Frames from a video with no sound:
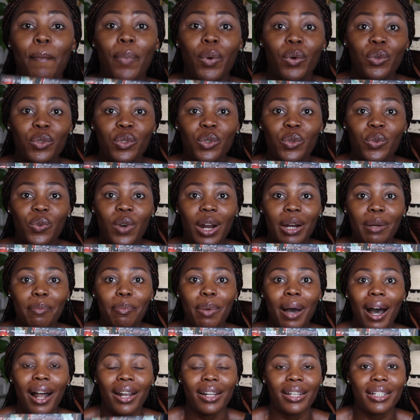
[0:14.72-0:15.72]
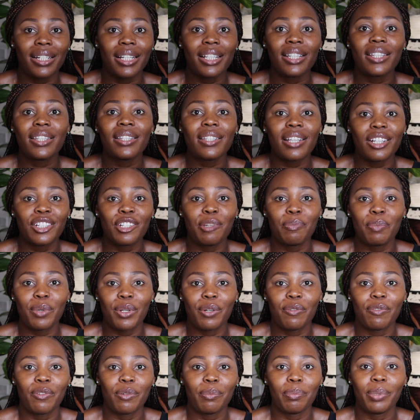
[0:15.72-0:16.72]
Born to Run palette. It's such a
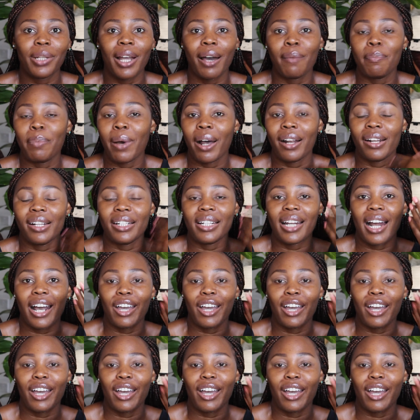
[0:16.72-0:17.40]
beautiful palette.